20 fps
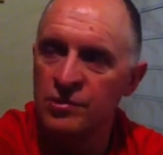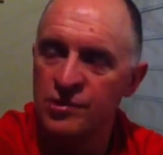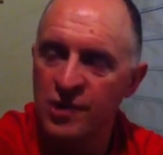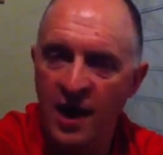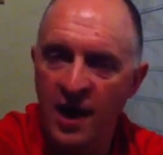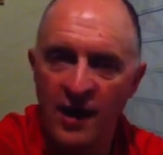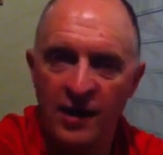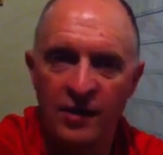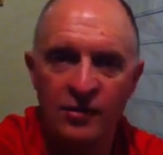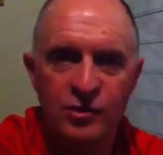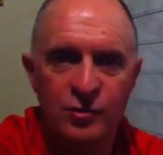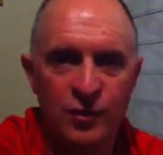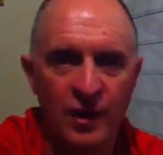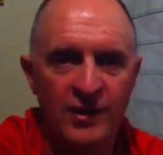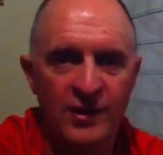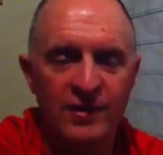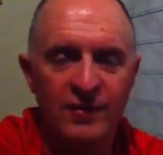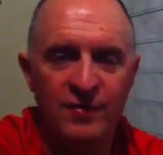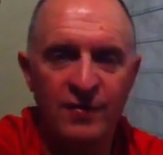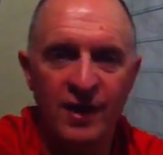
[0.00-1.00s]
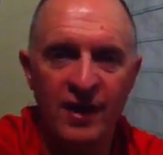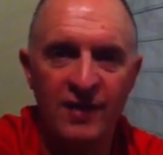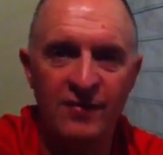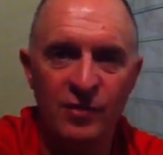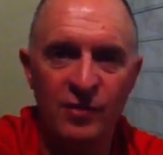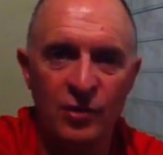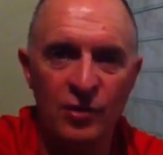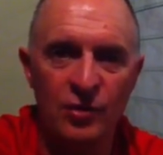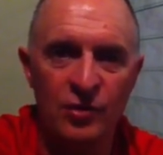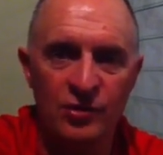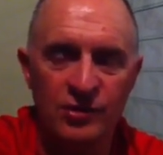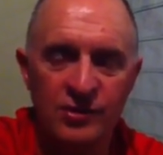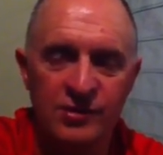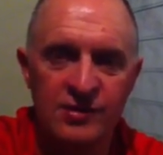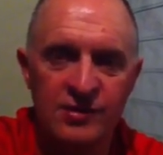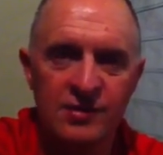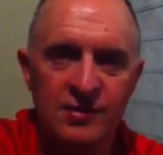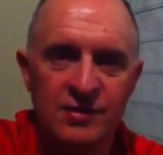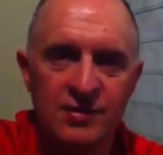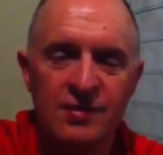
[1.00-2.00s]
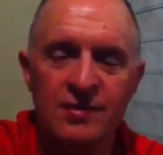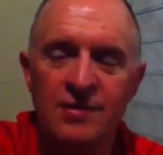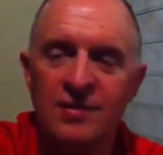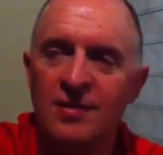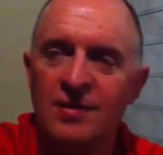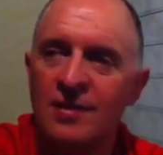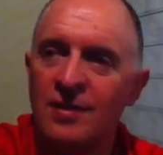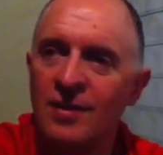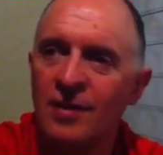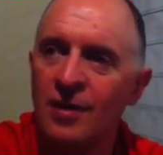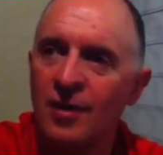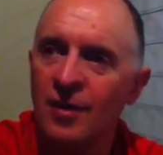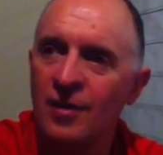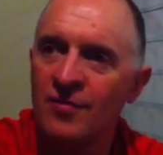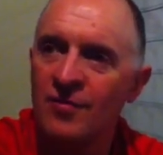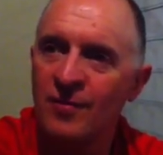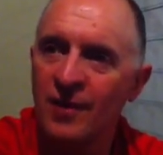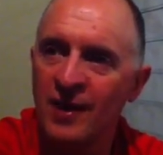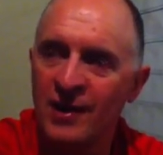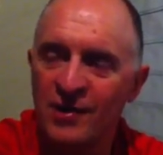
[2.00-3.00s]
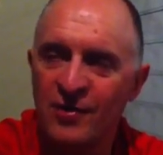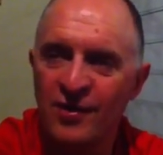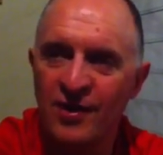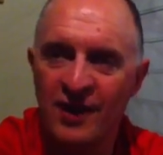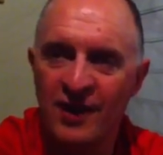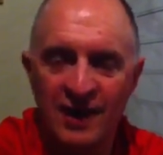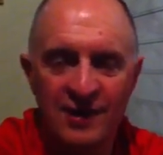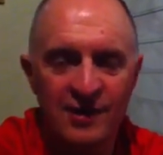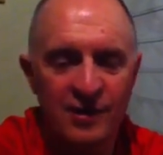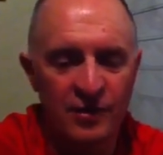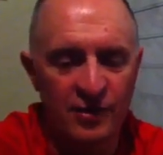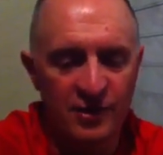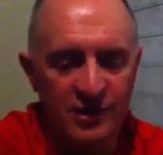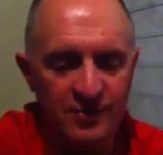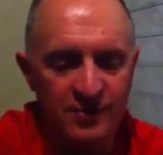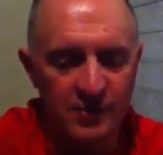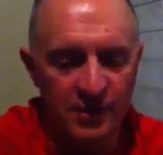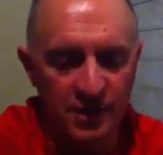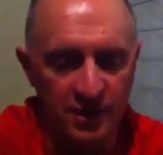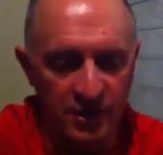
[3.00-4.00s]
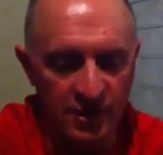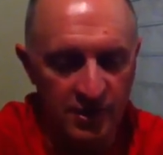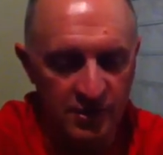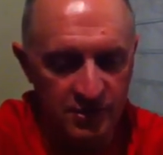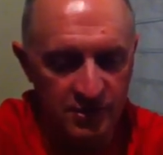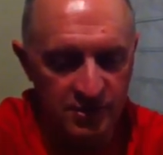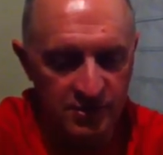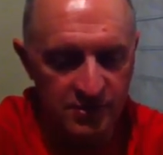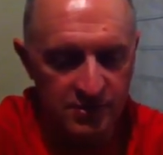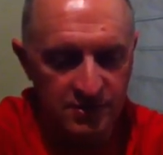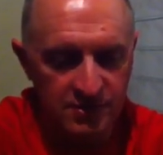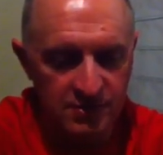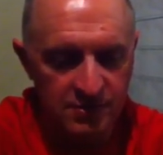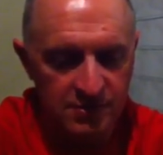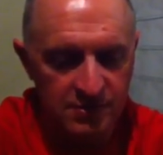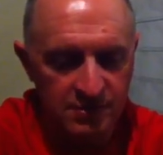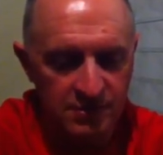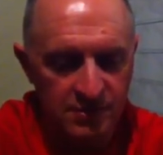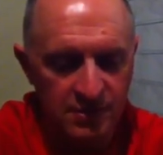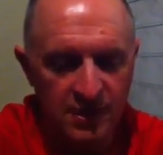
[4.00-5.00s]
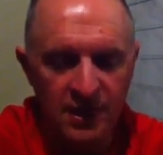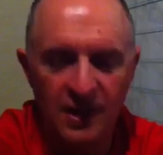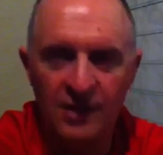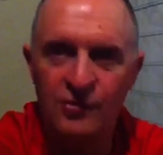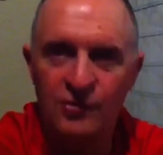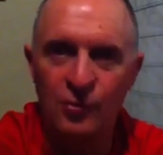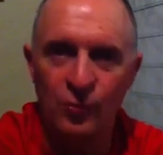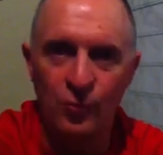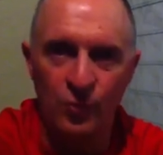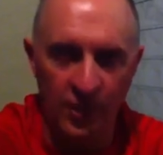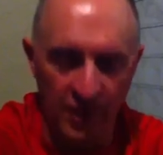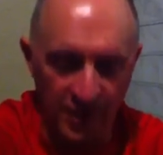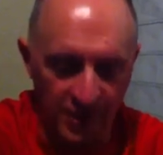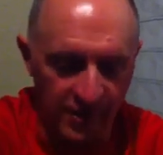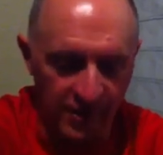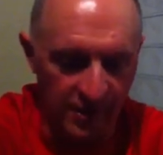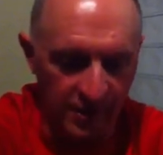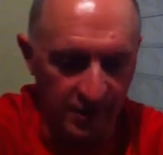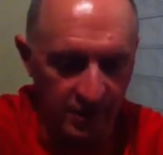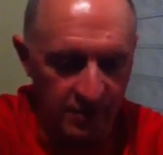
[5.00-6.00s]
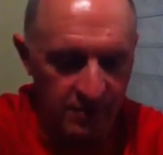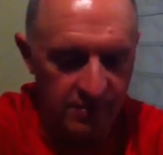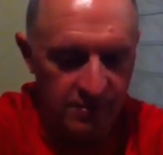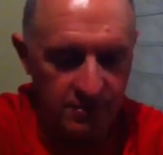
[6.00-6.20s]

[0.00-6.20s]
channel 25 years of my triathlon experience into one day.